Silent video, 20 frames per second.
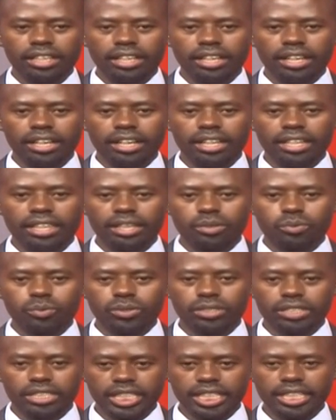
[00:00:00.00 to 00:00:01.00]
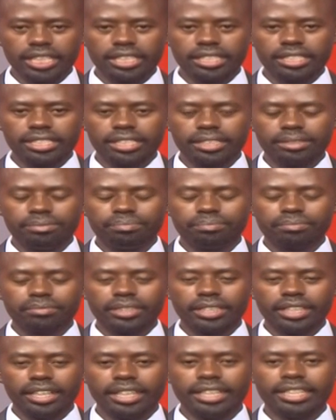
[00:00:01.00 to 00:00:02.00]
uh, that was tear gassed
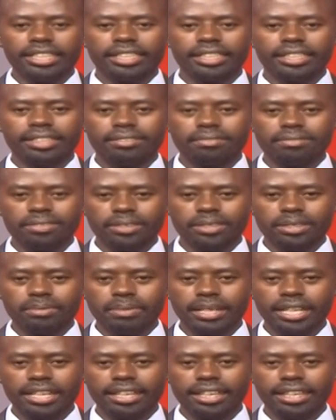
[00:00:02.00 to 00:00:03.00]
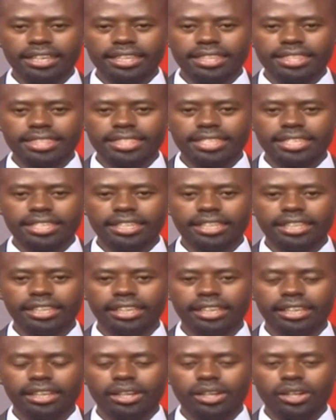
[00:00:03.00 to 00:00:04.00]
and followed by the
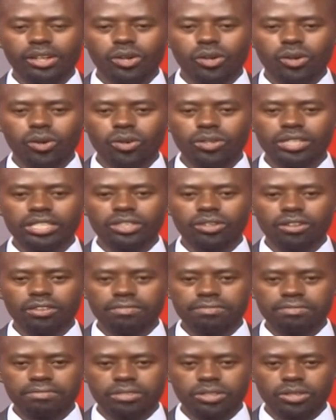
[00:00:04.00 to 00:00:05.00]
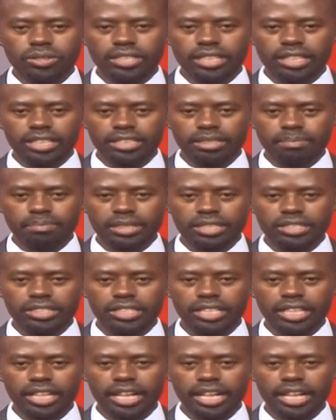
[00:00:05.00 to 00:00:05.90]
holding of Dr. Kizza Besigye